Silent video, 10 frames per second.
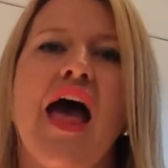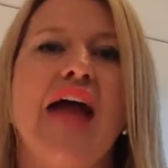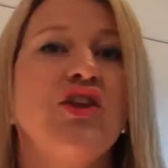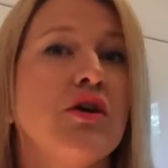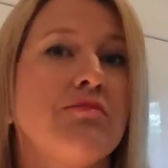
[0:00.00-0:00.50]

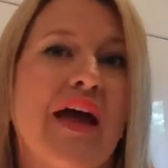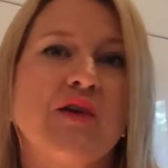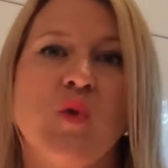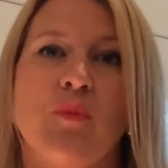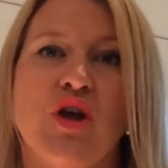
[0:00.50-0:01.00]
and you can
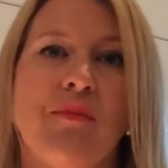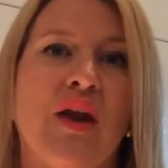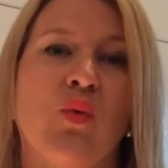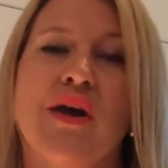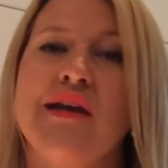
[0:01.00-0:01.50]
BakeSwap no
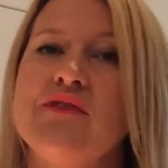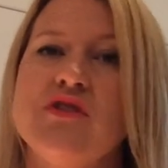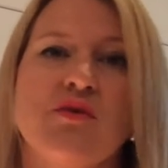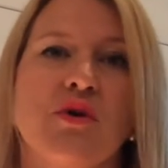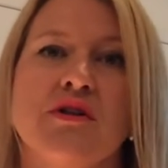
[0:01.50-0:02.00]
matter where you live in
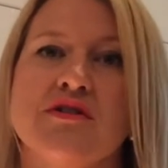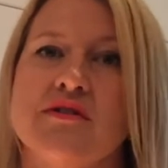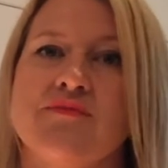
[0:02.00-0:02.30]
the world.